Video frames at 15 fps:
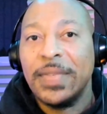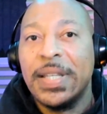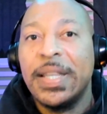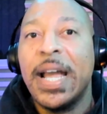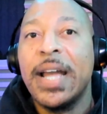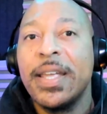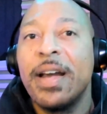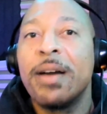
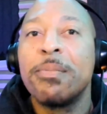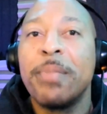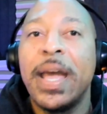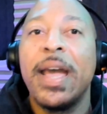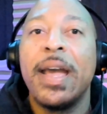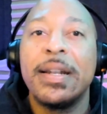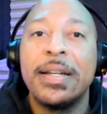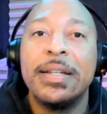that young
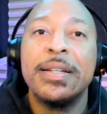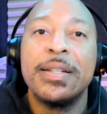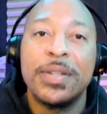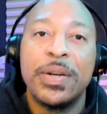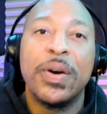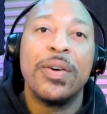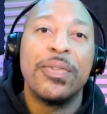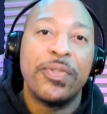man and his
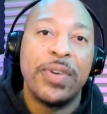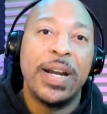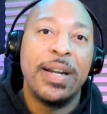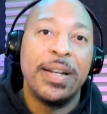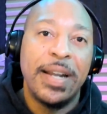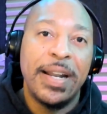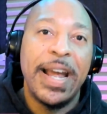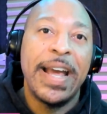
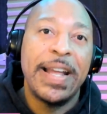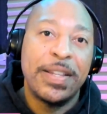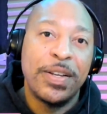girlfriend had